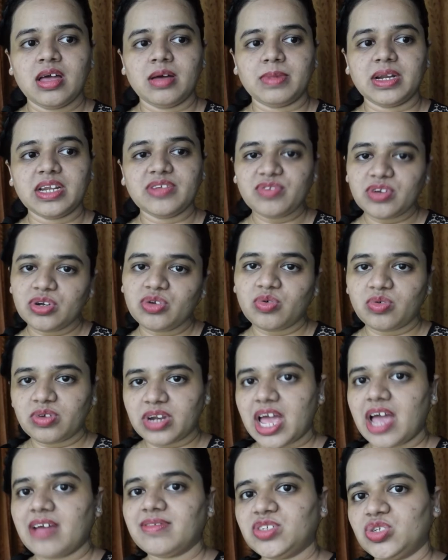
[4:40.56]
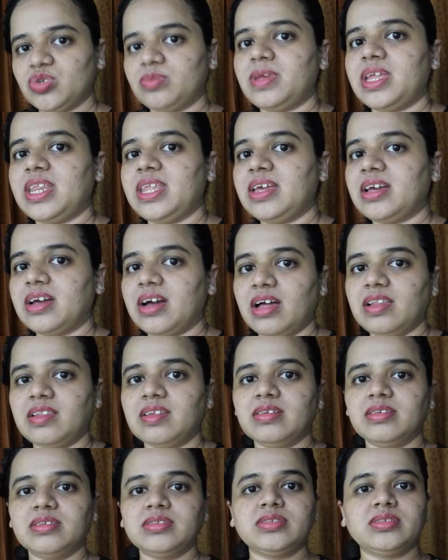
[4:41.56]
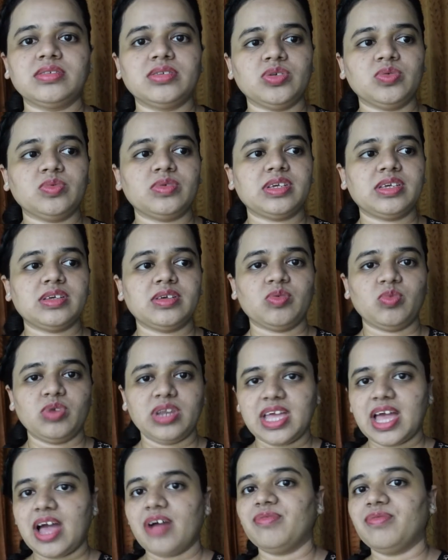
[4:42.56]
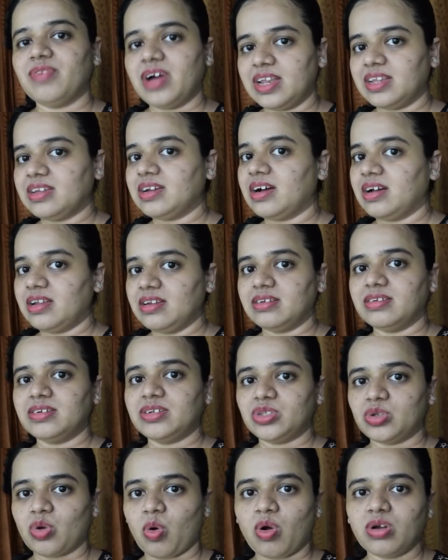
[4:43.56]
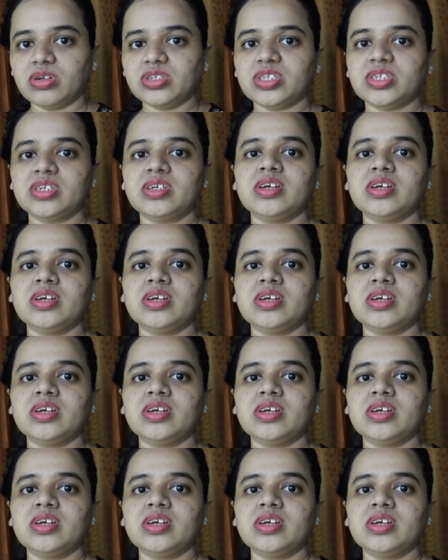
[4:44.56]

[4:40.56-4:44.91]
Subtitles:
But if you don't have so many colors, you only have one color torch,